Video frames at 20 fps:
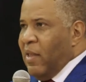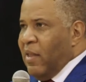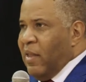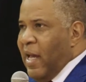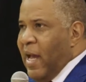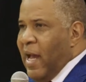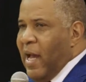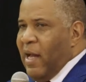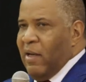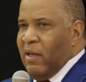
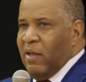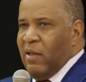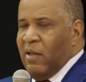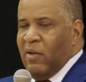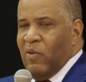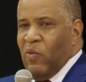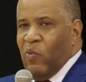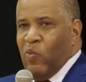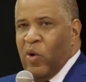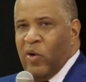that
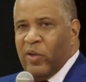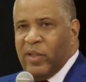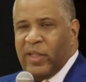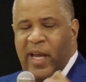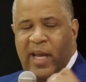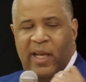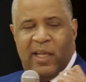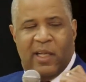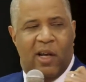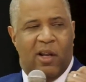where
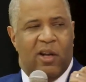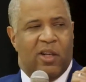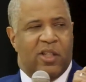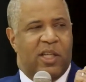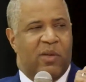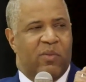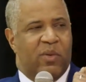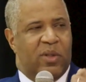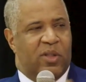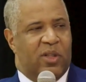
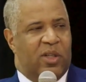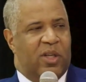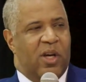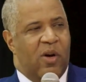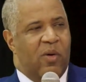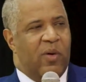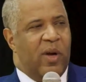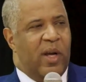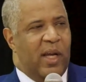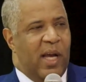technology was
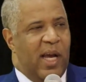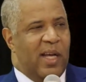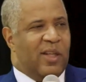going.